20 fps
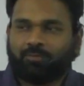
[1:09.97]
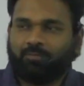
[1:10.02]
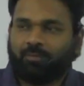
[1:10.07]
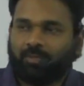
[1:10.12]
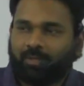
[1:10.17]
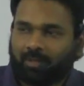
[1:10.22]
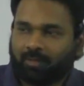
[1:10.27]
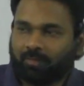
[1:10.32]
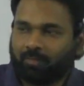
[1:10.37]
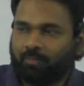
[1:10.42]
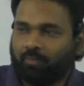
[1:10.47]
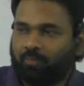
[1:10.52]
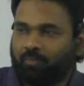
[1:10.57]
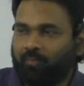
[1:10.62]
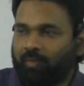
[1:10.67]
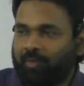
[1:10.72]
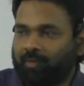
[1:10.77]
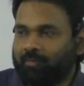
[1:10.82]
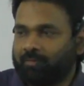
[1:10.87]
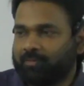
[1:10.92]
We are
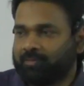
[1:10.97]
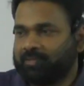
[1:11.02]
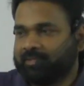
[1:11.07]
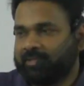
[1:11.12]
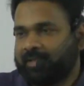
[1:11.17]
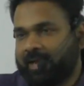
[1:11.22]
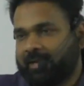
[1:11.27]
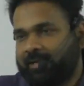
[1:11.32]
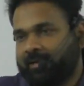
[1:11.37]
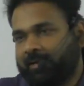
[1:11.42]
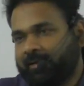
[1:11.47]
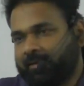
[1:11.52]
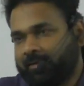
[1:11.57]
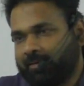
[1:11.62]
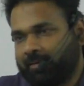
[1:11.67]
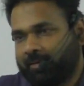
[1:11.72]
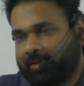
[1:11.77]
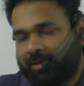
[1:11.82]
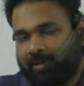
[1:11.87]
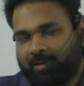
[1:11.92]
moving, static.
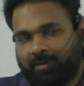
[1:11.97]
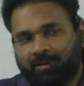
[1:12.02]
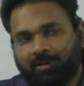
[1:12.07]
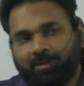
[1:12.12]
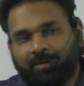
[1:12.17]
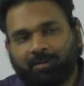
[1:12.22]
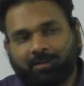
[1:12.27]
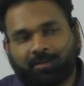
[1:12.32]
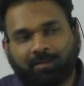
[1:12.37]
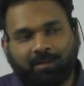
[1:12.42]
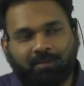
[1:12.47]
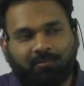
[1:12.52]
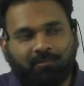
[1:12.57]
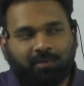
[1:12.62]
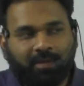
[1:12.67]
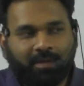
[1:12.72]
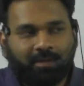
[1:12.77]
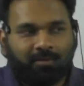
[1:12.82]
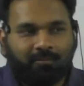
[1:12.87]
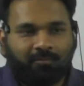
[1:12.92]
Okay, then
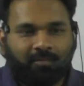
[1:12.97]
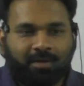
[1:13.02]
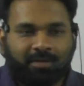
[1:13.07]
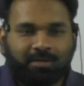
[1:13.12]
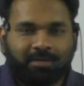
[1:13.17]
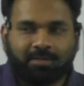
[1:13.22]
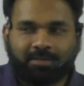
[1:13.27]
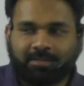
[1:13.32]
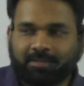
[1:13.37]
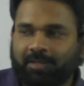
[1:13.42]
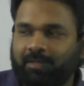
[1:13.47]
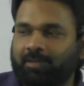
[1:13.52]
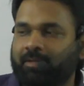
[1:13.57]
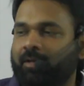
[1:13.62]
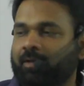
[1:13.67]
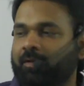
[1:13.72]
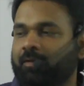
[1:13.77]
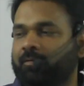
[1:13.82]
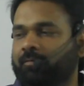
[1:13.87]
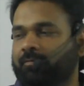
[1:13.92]
we went inside
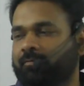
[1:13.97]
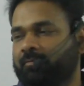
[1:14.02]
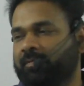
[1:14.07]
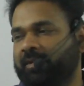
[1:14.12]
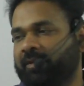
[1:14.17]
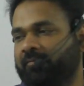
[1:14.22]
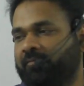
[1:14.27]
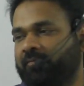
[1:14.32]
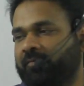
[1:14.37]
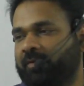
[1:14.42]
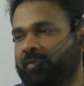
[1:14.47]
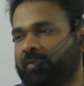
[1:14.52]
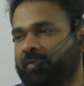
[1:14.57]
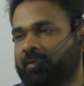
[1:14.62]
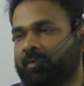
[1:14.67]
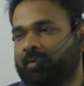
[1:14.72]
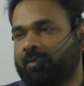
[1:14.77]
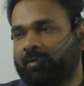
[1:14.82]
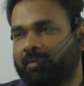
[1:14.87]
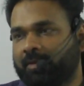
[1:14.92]
the lift.
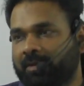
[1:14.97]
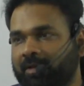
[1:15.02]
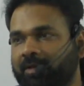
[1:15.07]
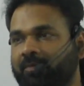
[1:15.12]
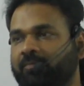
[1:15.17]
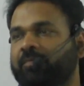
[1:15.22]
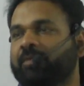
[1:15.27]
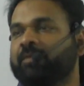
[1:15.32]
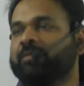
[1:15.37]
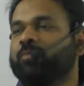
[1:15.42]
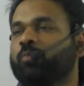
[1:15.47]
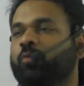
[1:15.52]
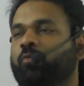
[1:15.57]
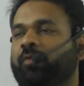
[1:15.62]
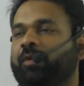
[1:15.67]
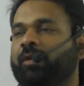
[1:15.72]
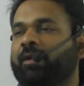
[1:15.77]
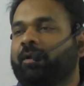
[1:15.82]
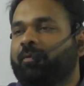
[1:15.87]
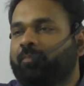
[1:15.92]
Then lift is
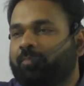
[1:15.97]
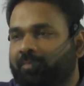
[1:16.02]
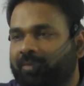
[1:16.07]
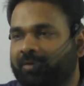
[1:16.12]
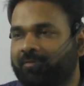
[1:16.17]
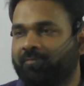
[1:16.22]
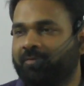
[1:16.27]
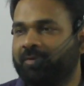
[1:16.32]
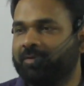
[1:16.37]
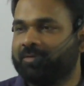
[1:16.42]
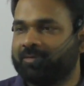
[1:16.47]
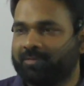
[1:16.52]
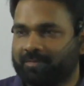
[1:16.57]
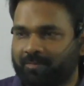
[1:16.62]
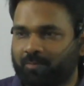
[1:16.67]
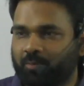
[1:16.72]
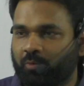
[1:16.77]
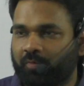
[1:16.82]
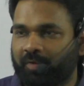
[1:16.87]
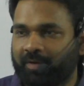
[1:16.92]
moving up, lift is
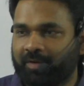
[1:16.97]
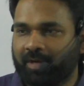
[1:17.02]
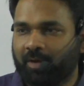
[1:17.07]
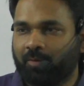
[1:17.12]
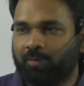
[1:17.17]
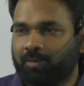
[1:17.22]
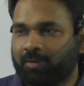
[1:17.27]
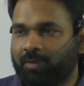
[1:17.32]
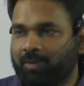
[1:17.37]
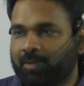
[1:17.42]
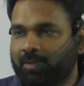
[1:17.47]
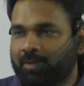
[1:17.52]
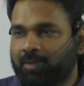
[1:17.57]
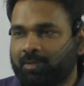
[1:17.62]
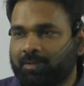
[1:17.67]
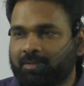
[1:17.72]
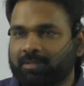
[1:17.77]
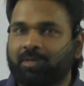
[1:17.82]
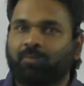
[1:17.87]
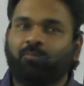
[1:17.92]
moving down.
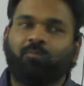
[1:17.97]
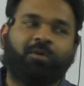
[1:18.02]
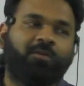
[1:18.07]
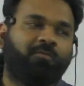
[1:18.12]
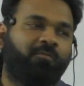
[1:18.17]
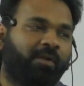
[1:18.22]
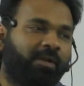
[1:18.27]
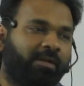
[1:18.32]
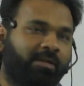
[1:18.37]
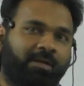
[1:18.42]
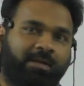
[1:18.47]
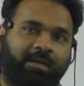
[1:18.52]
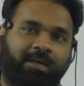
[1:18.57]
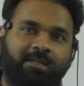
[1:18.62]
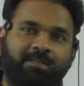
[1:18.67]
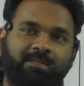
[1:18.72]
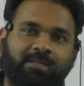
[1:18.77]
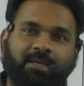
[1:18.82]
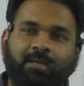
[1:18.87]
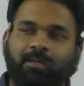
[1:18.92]
Someone felt
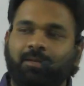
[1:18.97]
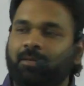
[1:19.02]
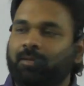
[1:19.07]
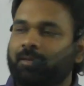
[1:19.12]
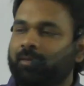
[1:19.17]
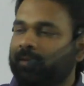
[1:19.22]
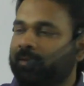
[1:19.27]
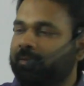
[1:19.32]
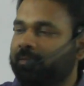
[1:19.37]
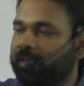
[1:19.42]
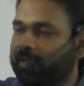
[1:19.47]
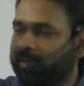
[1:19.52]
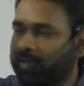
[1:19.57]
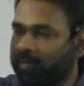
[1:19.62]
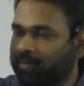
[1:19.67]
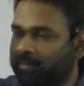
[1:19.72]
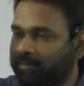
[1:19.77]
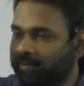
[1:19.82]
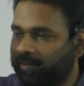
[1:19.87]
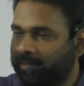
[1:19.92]
crazy, they
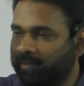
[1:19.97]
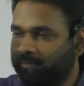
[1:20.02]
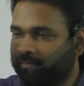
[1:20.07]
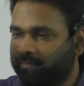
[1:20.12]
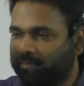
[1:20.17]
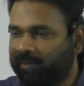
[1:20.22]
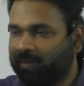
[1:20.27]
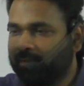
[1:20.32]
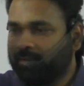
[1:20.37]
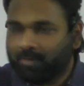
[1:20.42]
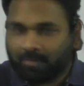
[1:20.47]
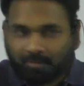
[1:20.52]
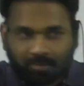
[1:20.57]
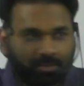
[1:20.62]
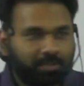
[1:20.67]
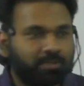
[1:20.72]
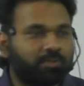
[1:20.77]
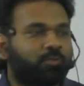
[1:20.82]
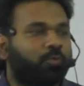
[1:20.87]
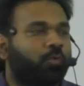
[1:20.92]
cut the lift,
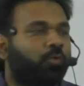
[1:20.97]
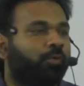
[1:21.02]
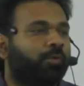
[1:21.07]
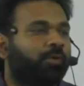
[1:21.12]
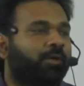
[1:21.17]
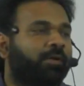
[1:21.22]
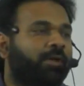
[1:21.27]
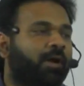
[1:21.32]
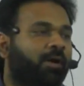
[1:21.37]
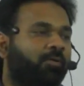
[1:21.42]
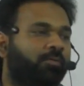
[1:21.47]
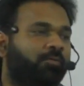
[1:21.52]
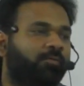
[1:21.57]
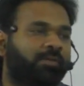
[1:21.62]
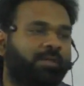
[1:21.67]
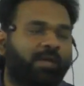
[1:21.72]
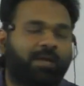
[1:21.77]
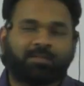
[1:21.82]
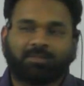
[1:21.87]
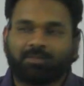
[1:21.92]
which is going down
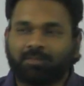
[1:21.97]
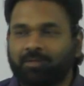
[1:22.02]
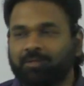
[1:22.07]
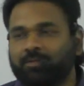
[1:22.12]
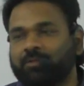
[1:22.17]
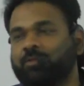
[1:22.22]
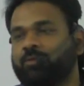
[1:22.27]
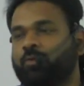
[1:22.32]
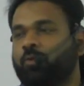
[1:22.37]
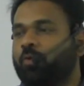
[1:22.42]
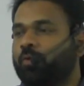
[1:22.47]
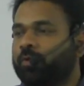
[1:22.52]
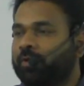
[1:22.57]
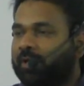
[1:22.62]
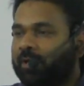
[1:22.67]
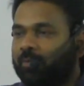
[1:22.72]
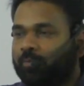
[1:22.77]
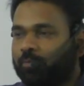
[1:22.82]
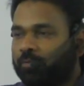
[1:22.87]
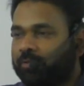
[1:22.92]
with acceleration,
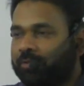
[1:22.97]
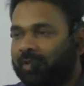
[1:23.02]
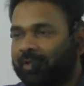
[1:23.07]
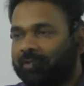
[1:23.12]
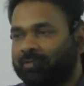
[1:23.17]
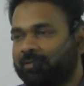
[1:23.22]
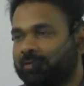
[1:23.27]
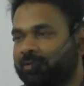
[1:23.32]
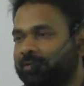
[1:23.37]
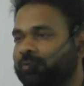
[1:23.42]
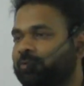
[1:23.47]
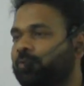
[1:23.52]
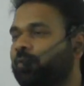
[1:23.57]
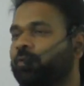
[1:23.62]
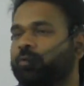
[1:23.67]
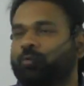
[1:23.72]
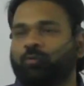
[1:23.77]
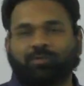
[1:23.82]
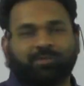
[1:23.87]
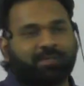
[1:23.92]
going up with acceleration,
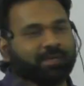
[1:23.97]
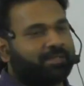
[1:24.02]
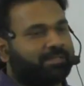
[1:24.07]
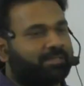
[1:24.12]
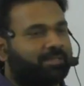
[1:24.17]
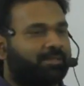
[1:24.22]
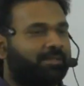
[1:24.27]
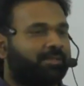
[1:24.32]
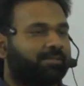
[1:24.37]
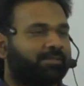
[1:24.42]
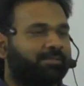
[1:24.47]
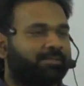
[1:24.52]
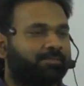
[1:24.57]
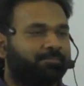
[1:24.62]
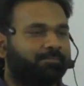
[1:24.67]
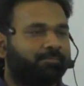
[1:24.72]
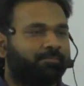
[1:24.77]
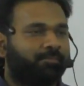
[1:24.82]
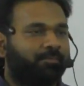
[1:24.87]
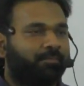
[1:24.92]
all those crazy things.
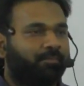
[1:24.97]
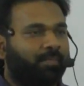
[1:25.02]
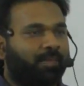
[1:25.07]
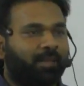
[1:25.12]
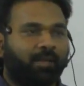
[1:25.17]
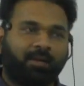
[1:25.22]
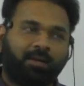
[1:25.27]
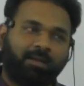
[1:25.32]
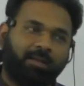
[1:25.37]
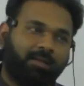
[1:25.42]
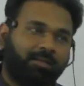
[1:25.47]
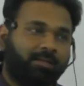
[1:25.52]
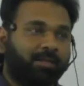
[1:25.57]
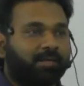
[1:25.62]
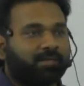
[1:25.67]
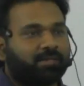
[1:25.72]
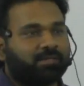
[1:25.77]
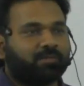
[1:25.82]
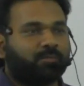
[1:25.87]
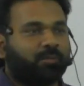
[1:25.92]
Clear?
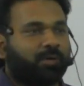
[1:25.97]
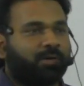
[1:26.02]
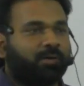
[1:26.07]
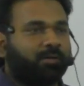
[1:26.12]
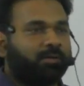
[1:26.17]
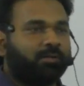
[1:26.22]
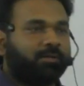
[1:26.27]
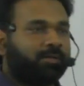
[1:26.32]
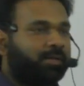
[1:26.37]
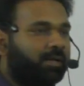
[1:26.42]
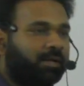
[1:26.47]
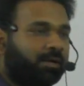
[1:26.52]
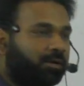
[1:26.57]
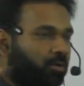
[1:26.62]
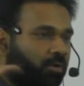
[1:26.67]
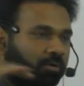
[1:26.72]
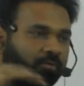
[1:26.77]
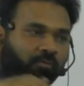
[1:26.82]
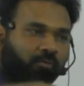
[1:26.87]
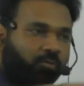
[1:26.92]
That is what. Here
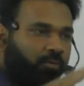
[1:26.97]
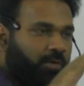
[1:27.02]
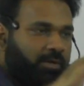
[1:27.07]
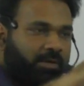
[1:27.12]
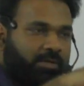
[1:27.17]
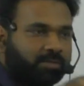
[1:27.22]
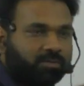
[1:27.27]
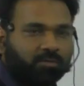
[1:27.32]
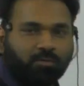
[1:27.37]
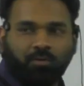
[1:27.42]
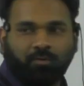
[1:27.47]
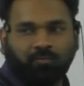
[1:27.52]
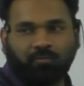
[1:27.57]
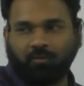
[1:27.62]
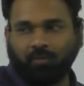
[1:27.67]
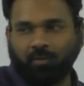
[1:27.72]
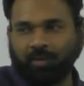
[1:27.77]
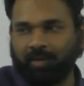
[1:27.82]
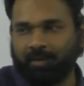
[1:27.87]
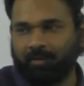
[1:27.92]
not fluid is not
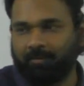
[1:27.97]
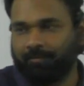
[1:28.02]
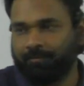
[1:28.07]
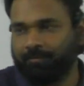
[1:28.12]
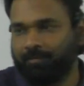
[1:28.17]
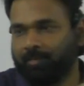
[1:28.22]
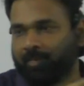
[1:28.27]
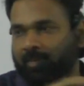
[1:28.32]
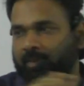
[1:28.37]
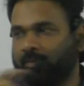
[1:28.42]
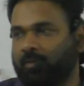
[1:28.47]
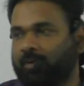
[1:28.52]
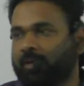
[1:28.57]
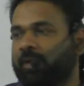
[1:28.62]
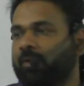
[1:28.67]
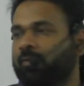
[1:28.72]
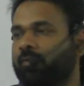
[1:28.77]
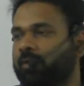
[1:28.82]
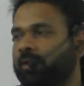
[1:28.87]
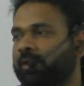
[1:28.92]
flowing.
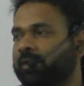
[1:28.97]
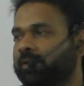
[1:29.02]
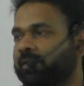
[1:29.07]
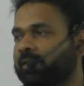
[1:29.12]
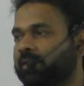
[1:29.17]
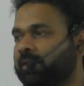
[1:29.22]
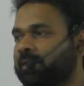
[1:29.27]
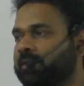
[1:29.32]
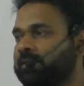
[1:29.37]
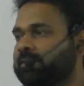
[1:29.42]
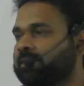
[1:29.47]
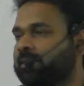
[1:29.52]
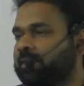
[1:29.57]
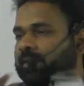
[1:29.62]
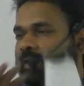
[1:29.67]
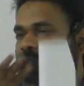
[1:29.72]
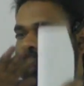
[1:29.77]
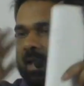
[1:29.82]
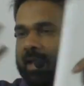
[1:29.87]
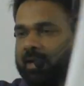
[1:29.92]
Okay, only thing is
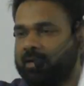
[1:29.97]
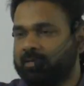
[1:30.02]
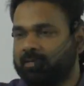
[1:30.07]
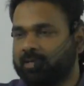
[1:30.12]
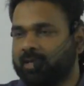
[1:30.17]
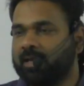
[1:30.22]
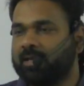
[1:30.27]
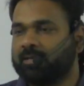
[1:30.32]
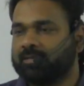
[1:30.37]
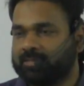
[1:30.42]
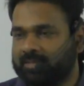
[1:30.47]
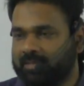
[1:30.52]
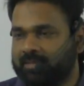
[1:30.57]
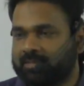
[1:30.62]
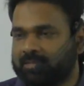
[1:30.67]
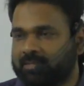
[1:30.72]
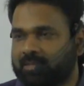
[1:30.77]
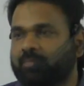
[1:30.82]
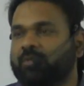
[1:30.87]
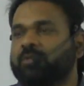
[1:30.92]
the entire
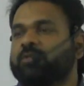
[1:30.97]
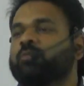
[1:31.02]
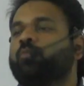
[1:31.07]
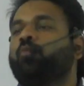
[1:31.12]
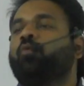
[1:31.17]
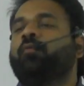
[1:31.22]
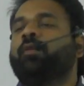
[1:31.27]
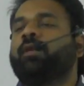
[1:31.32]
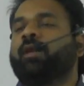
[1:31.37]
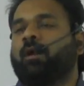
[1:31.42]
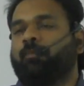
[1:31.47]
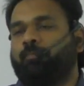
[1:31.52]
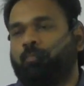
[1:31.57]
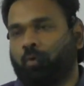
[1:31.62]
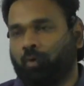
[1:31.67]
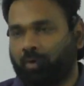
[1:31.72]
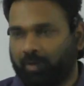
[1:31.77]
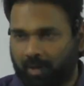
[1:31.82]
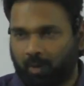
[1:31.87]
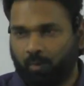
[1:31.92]
system is moving up
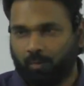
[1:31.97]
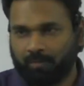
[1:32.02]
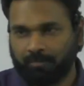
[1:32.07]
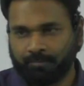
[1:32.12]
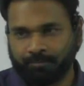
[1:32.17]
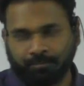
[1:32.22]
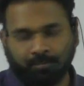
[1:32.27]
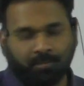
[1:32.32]
or down.